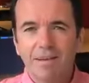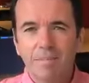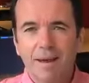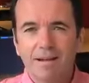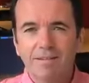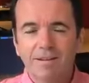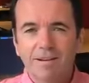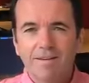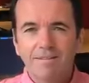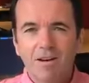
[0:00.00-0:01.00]
an impact
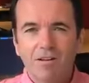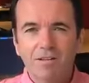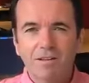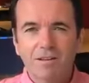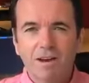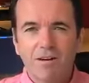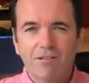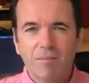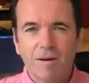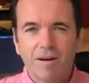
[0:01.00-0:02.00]
on the
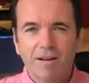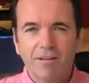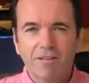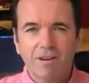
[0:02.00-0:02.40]
currency markets.